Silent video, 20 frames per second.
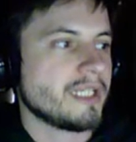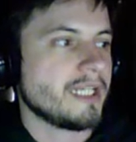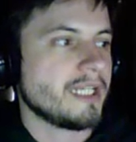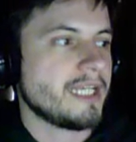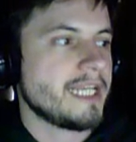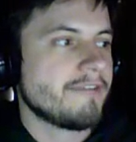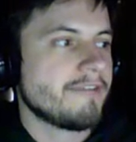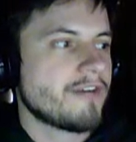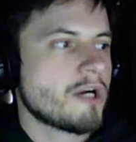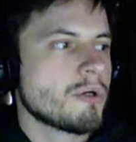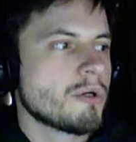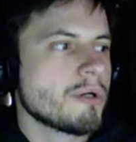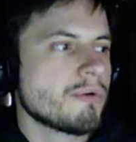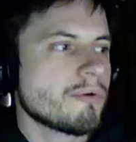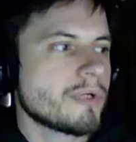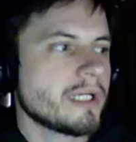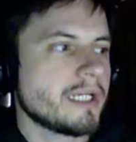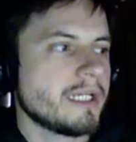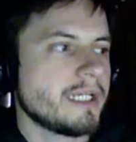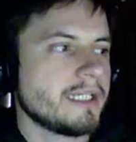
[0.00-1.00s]
If
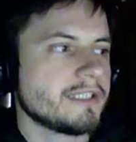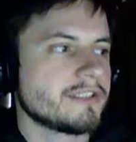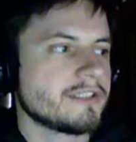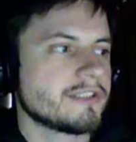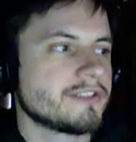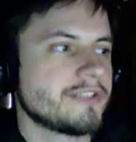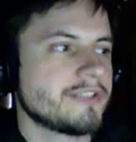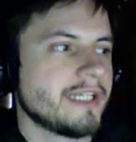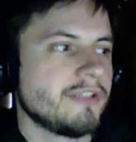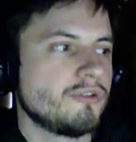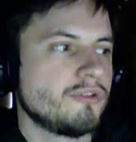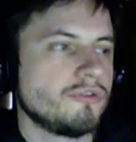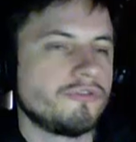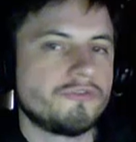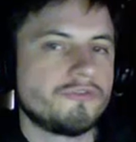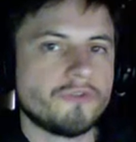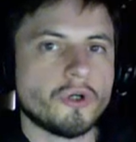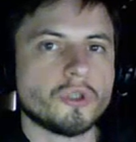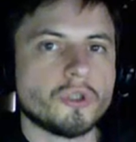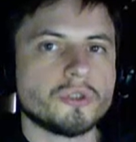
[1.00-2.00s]
however it is set to
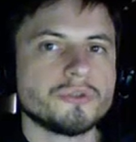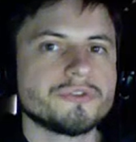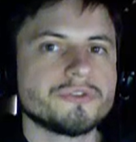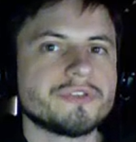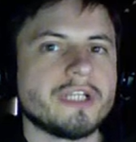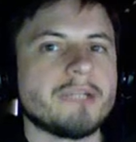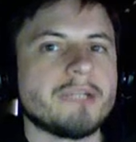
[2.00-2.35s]
false,